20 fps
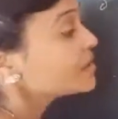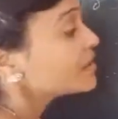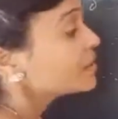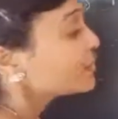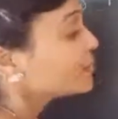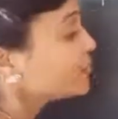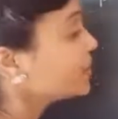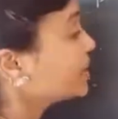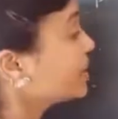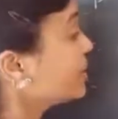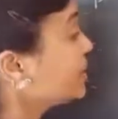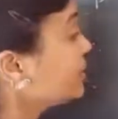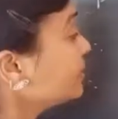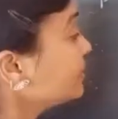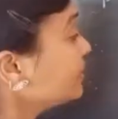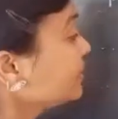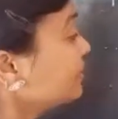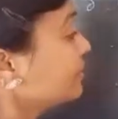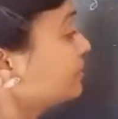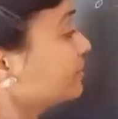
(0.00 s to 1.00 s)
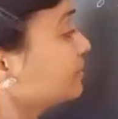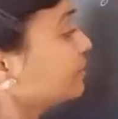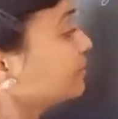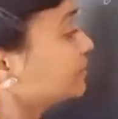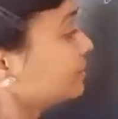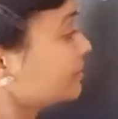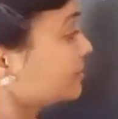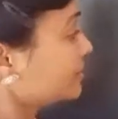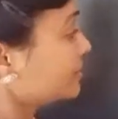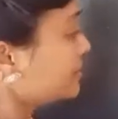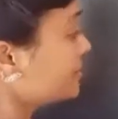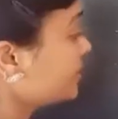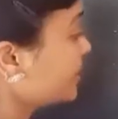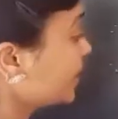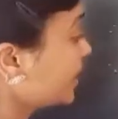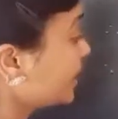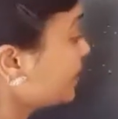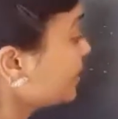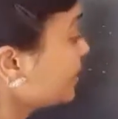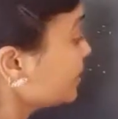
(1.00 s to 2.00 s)
we can
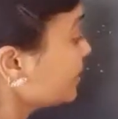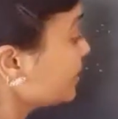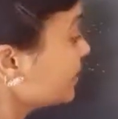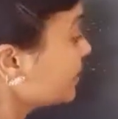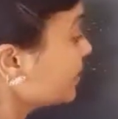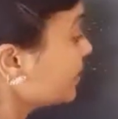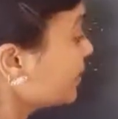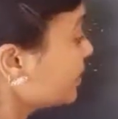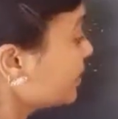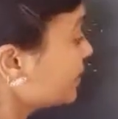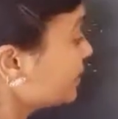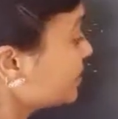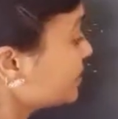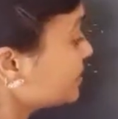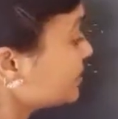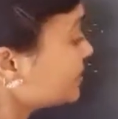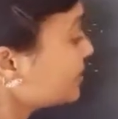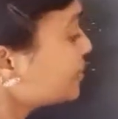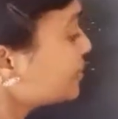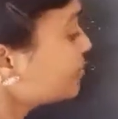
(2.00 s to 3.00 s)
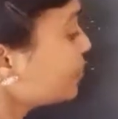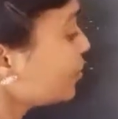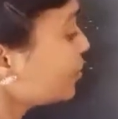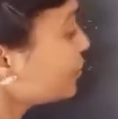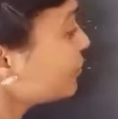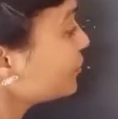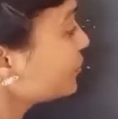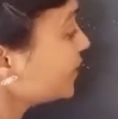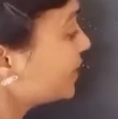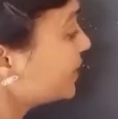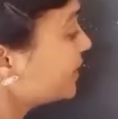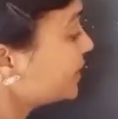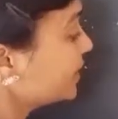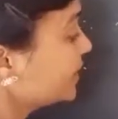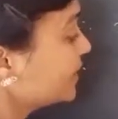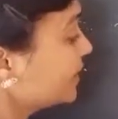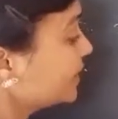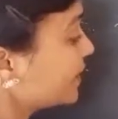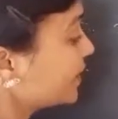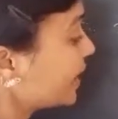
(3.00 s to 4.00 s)
say the sum of
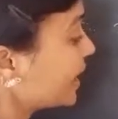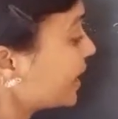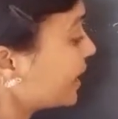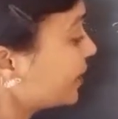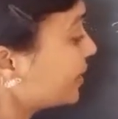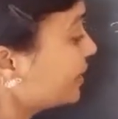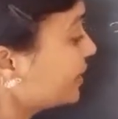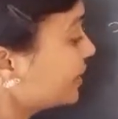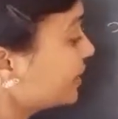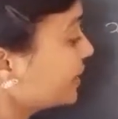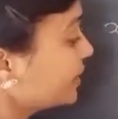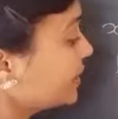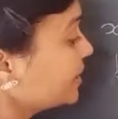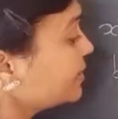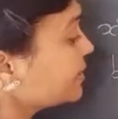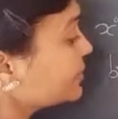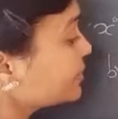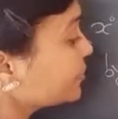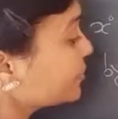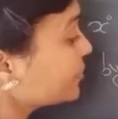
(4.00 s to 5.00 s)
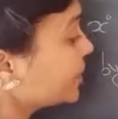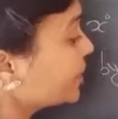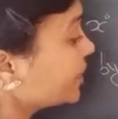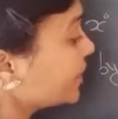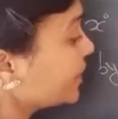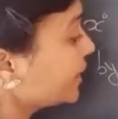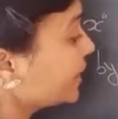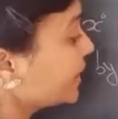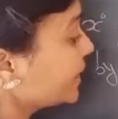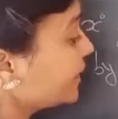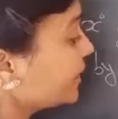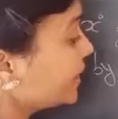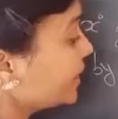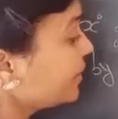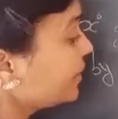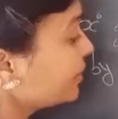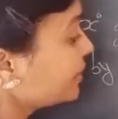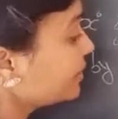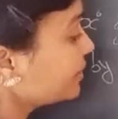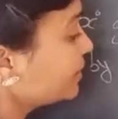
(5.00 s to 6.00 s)
interior angle is 180
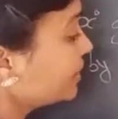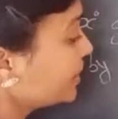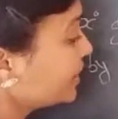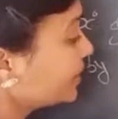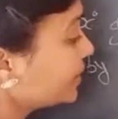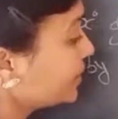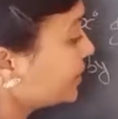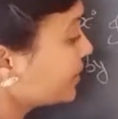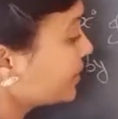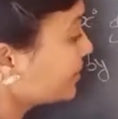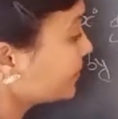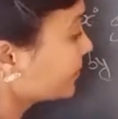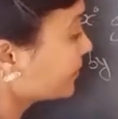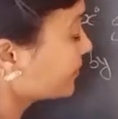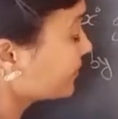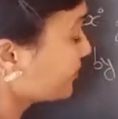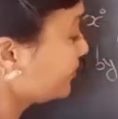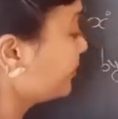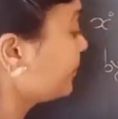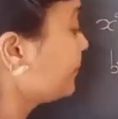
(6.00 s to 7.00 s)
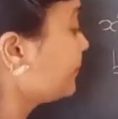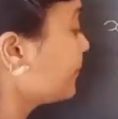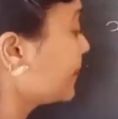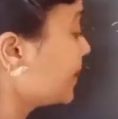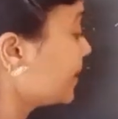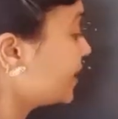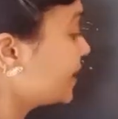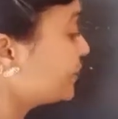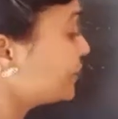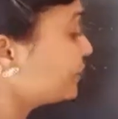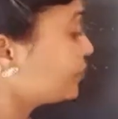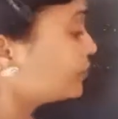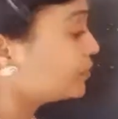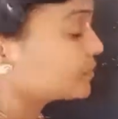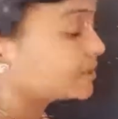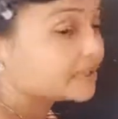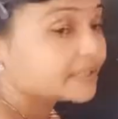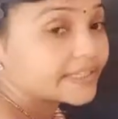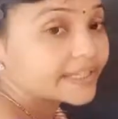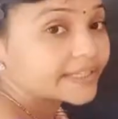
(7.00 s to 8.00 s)
degree. Therefore
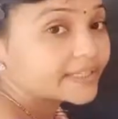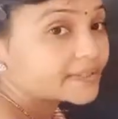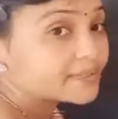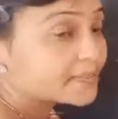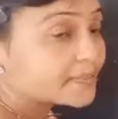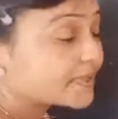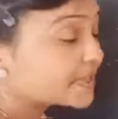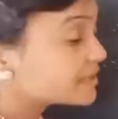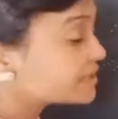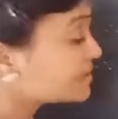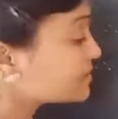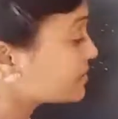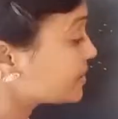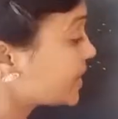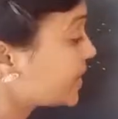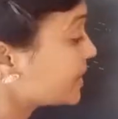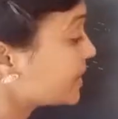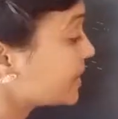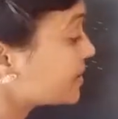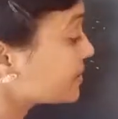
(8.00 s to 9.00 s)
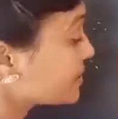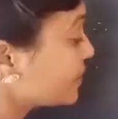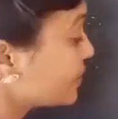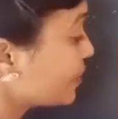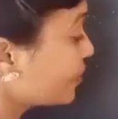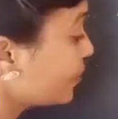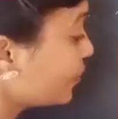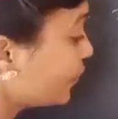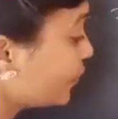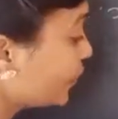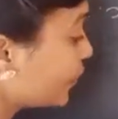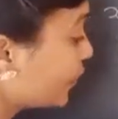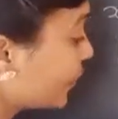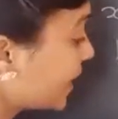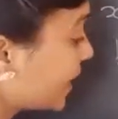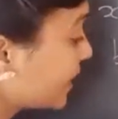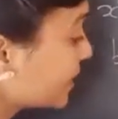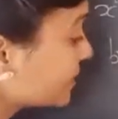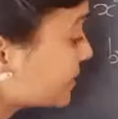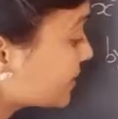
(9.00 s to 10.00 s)
3x plus x,
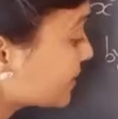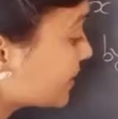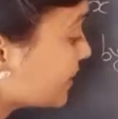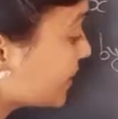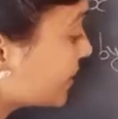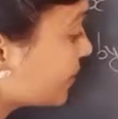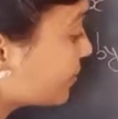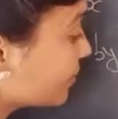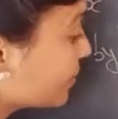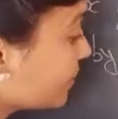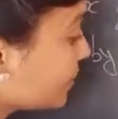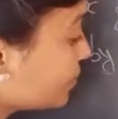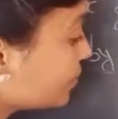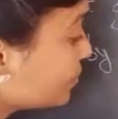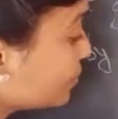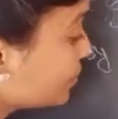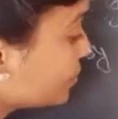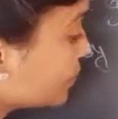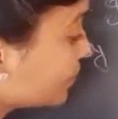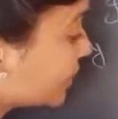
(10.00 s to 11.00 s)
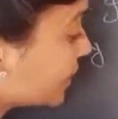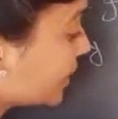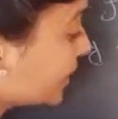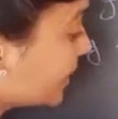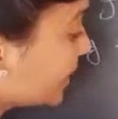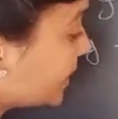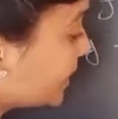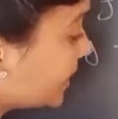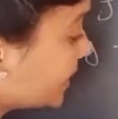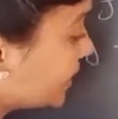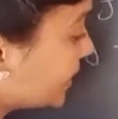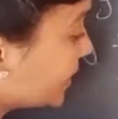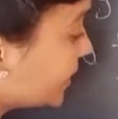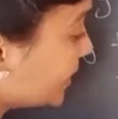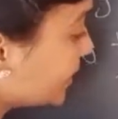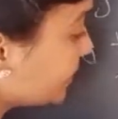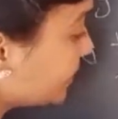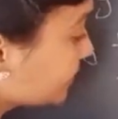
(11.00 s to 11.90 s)
4x equal to 180 degree,